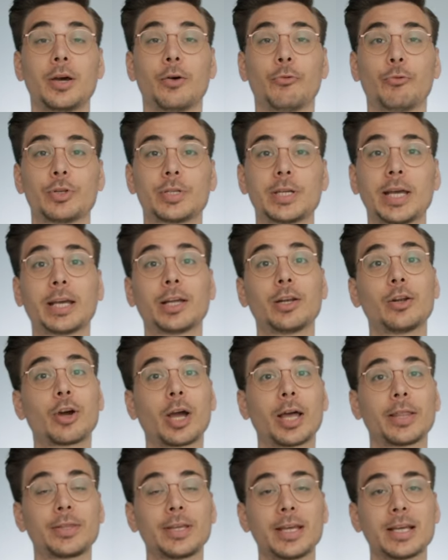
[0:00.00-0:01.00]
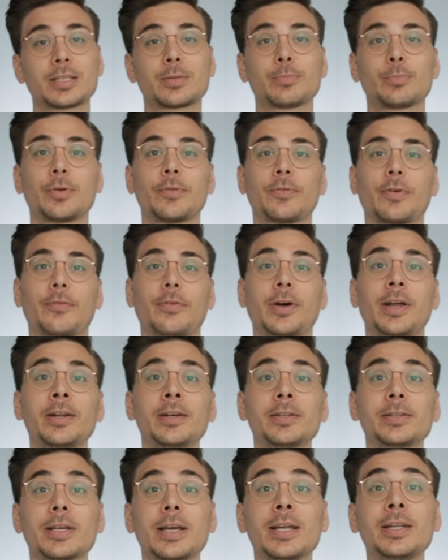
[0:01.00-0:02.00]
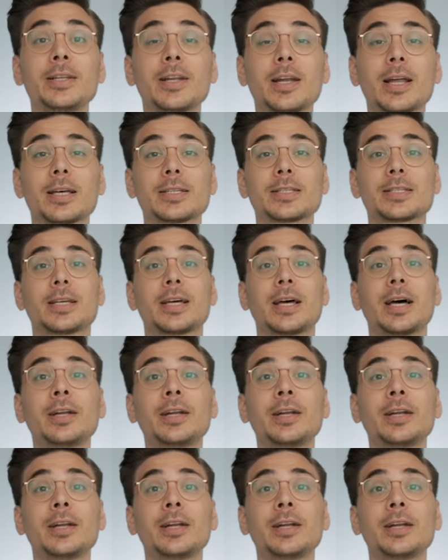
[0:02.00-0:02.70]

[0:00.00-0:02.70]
If we take a look at the S and P five hundred, in the last one